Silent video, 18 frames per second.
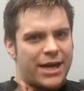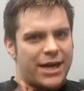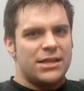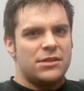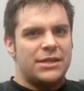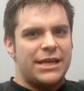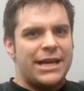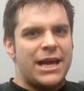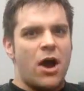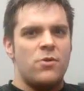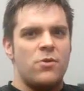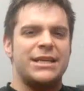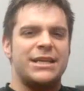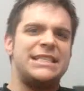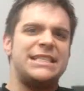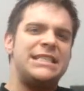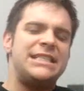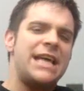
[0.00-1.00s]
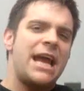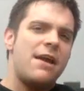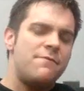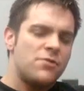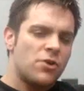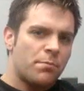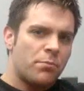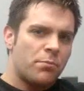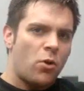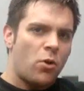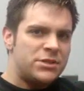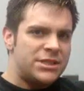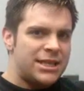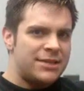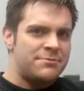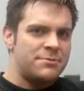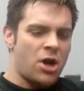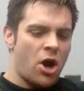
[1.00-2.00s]
trying to lean out is save your
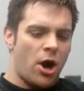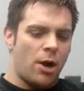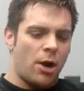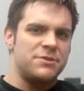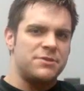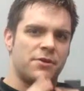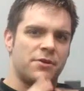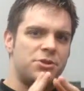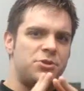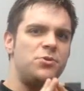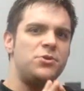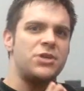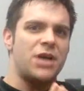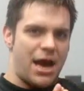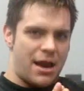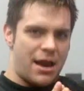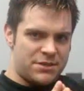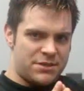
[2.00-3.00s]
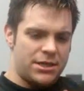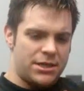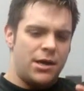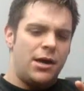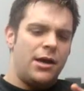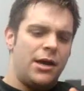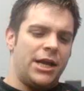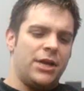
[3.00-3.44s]
processed carbs for 2 times.